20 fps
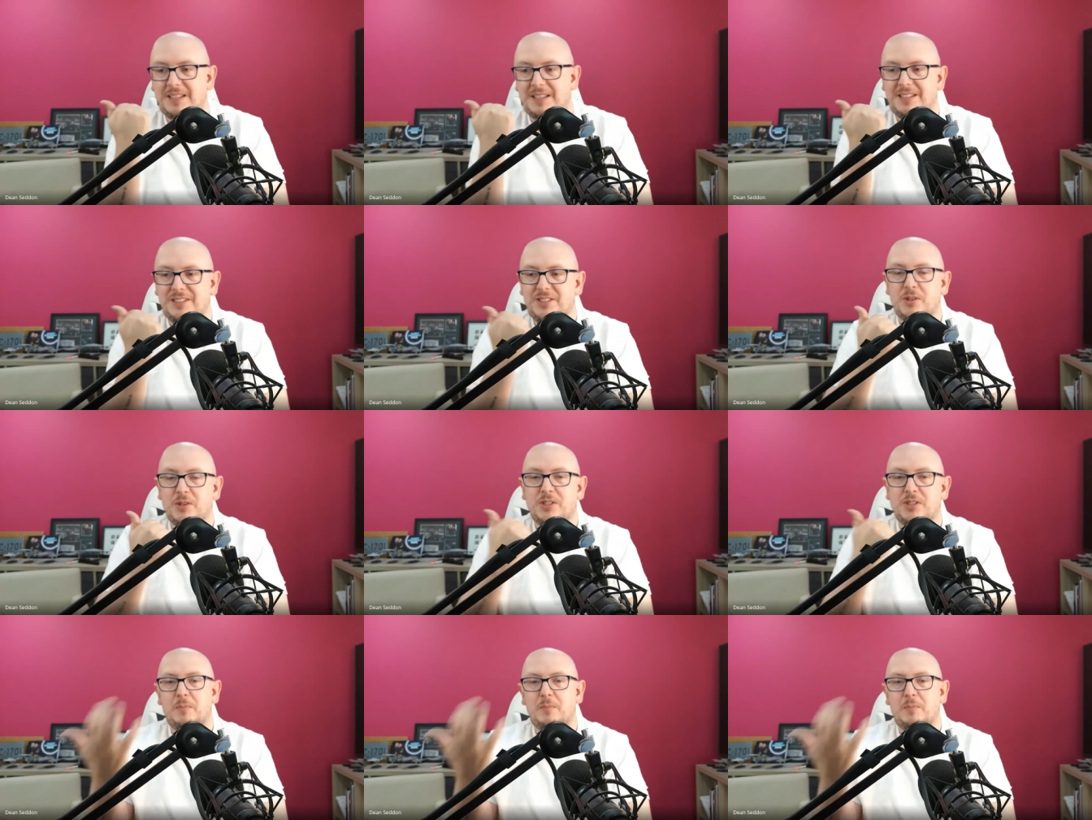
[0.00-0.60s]
So
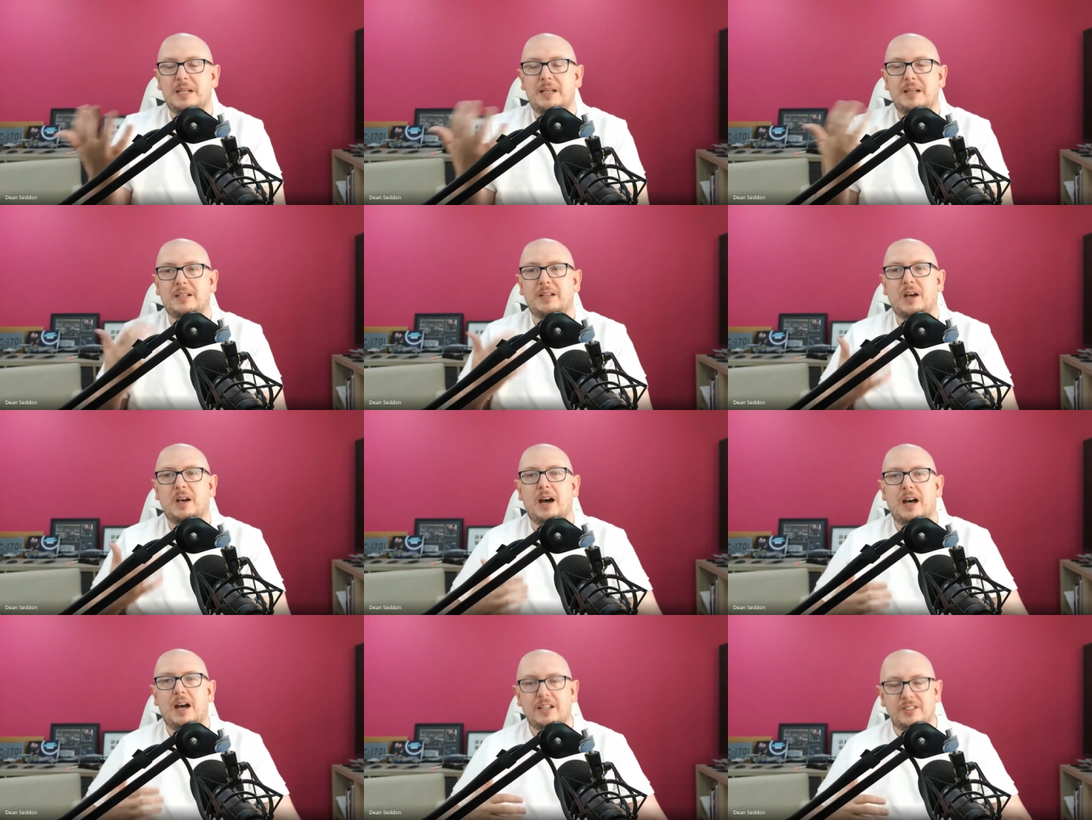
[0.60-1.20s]
somebody will go,
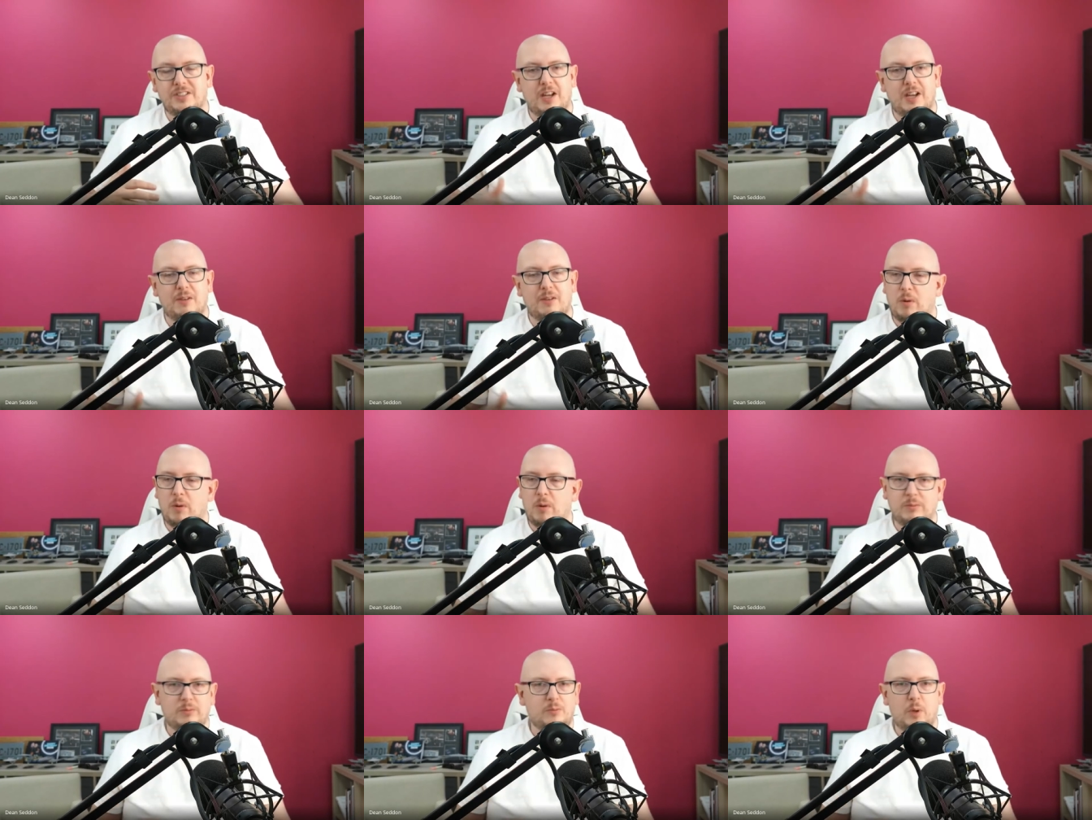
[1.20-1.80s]
I'll say,
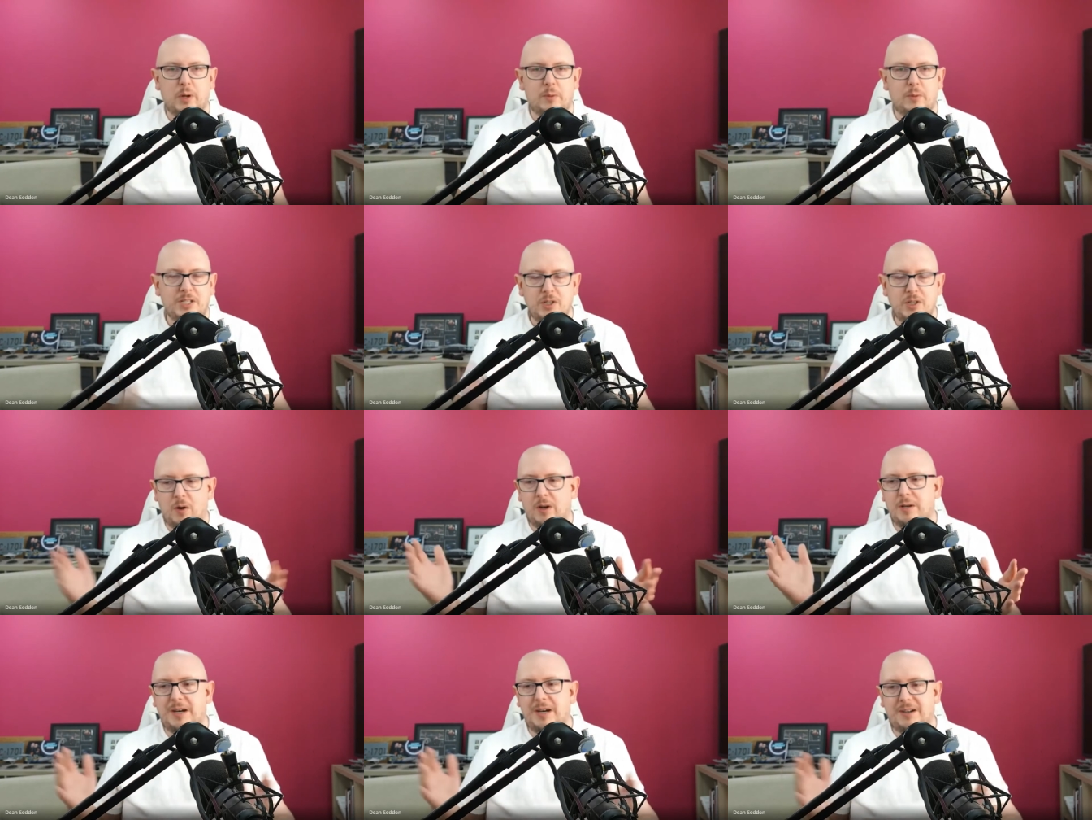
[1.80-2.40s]
"What well, what are we
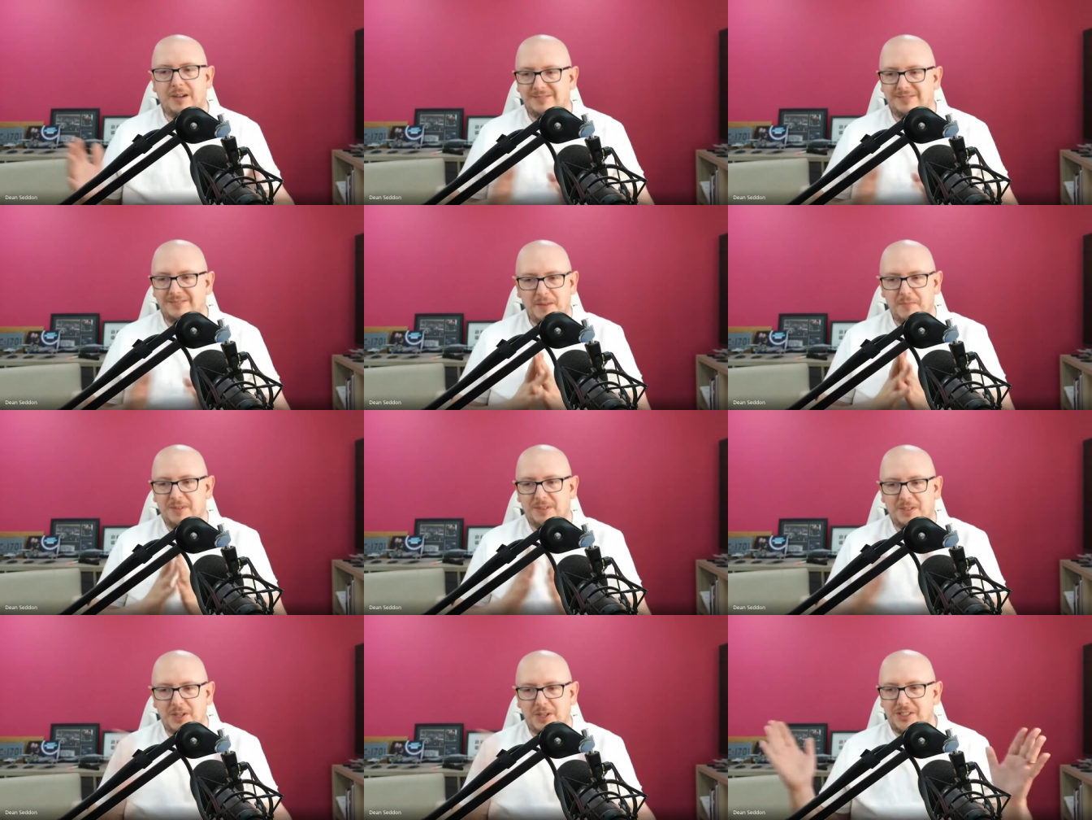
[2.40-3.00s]
talking about? Give,
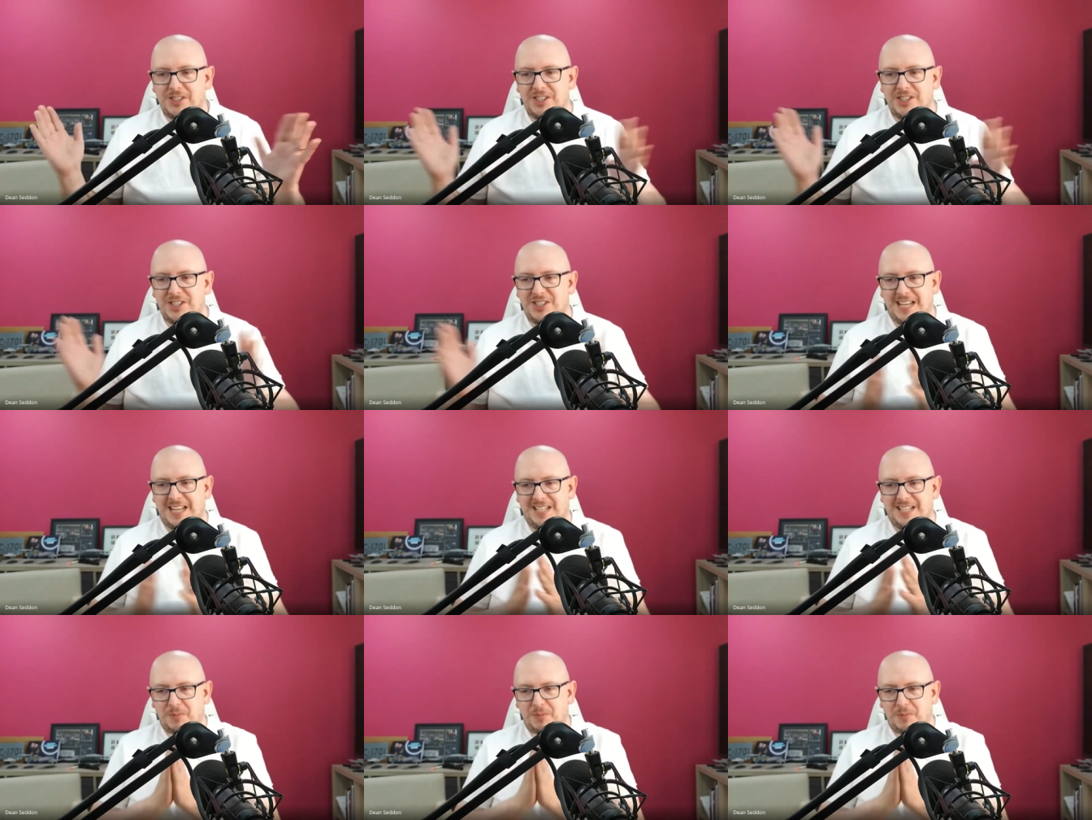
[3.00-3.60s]
cut to the
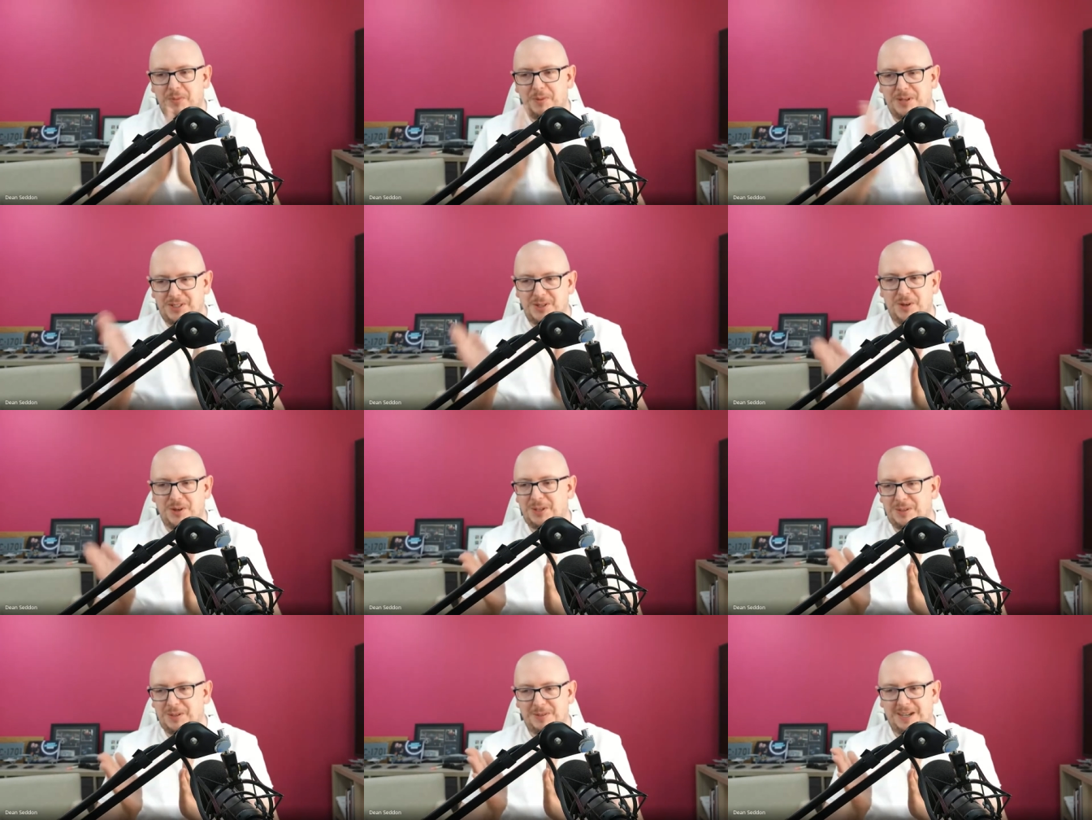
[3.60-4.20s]
chase. What are we
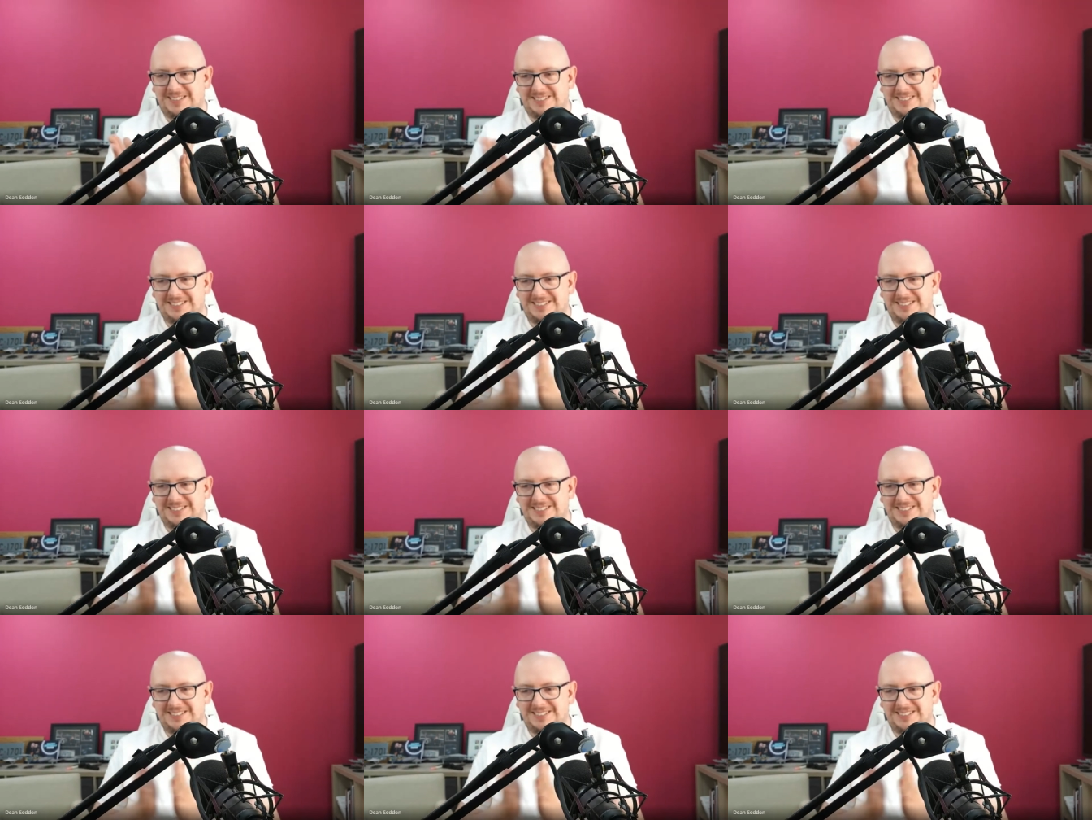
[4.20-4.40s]
talking about?